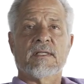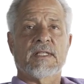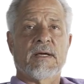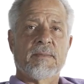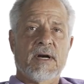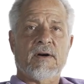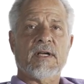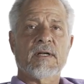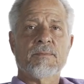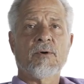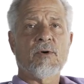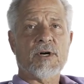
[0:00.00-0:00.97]
The
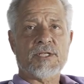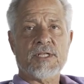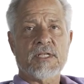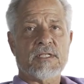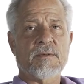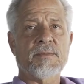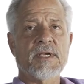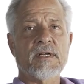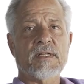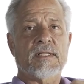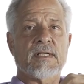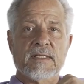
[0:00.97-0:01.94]
American porch
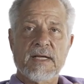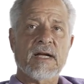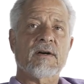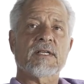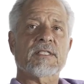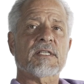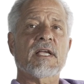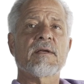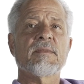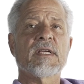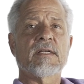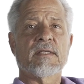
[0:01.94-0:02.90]
disappeared and the terrace
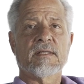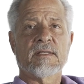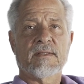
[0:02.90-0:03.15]
came in.